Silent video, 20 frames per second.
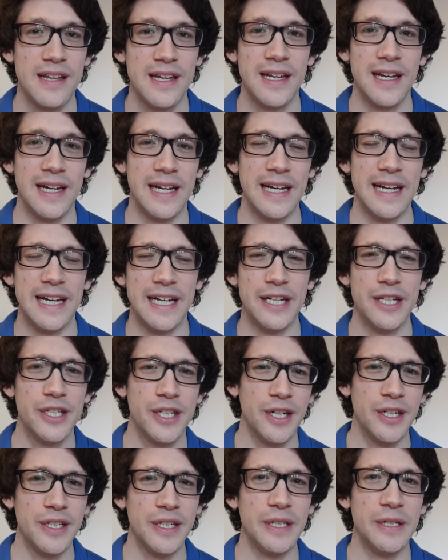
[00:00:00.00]
and show
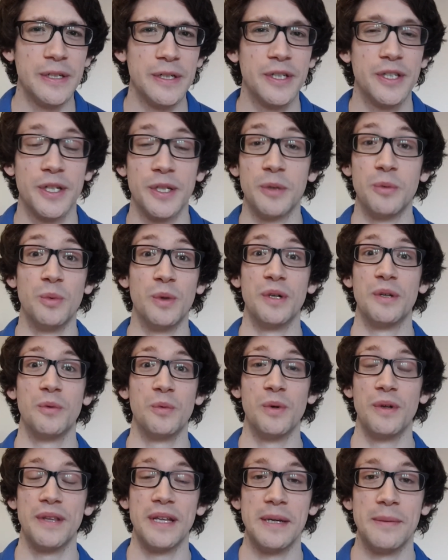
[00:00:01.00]
you
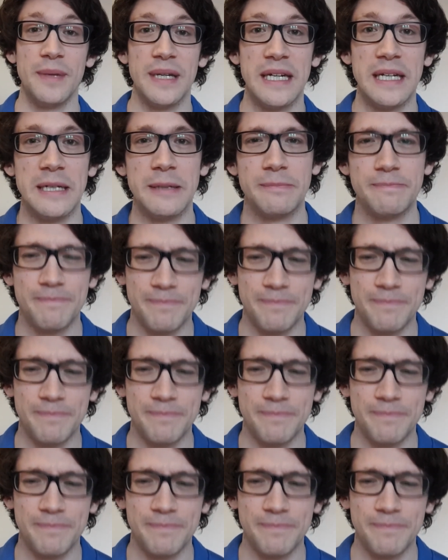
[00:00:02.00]
what they mean.